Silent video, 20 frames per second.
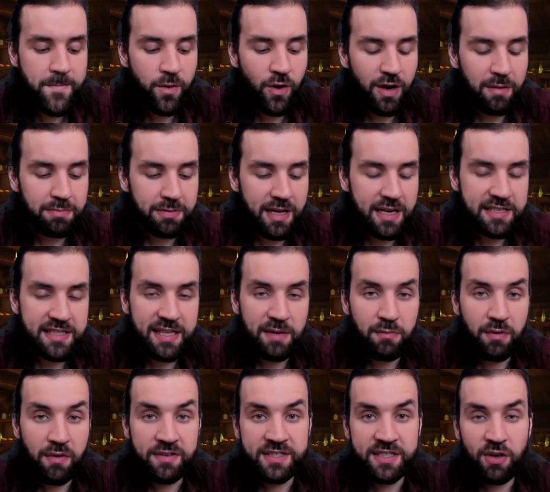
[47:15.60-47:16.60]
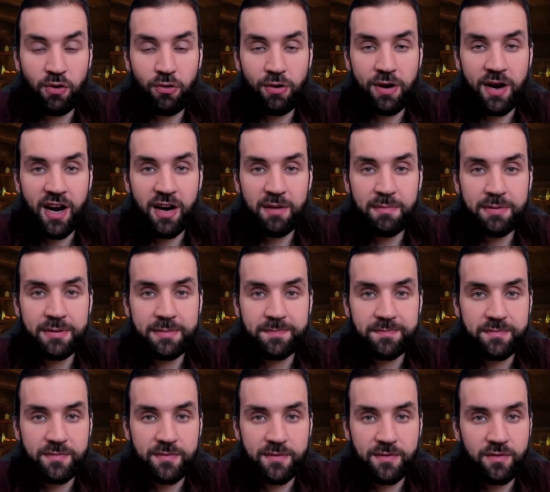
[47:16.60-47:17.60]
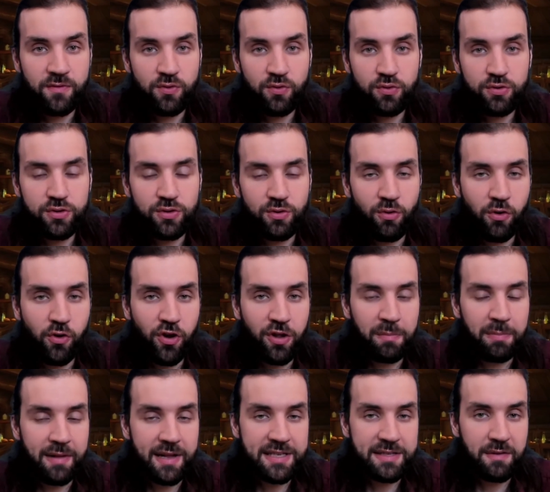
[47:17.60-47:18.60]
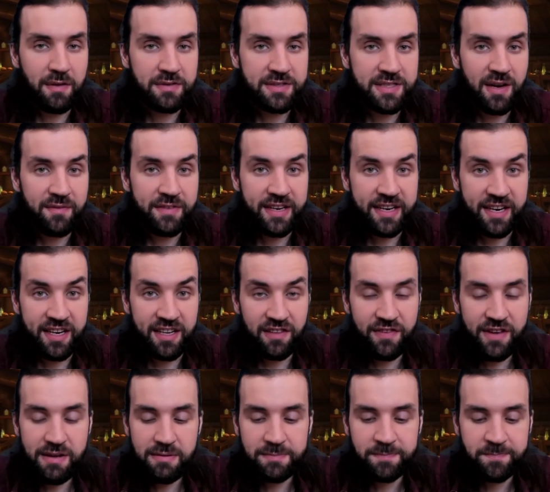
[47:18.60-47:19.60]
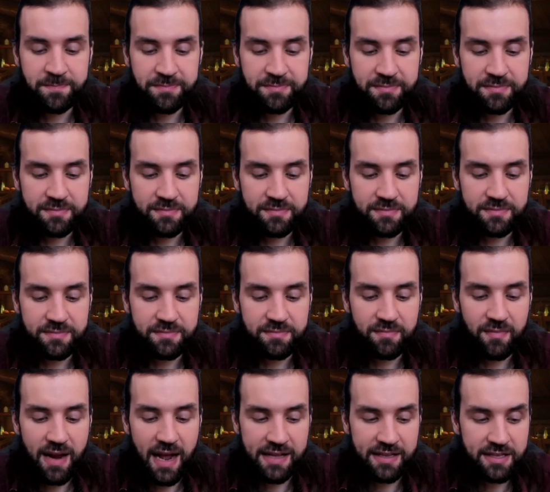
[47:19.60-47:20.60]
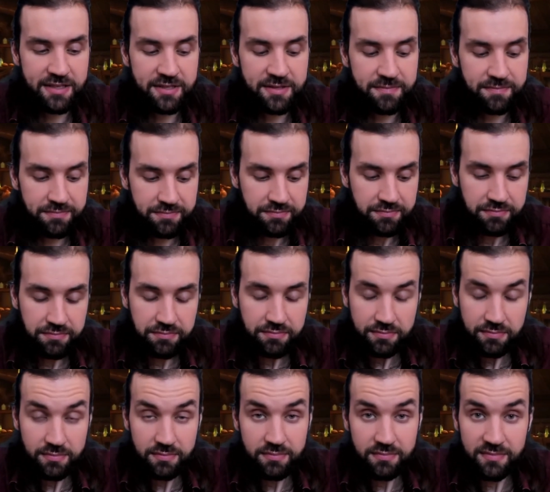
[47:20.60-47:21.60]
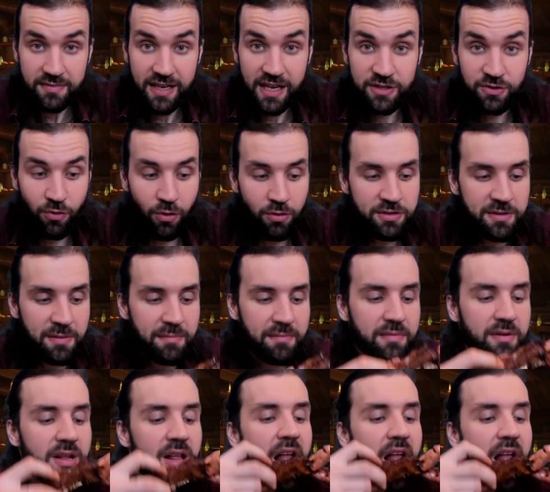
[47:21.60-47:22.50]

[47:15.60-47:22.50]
you replace them with zero carb foods, or you replace them with something healthy, and it's awesome.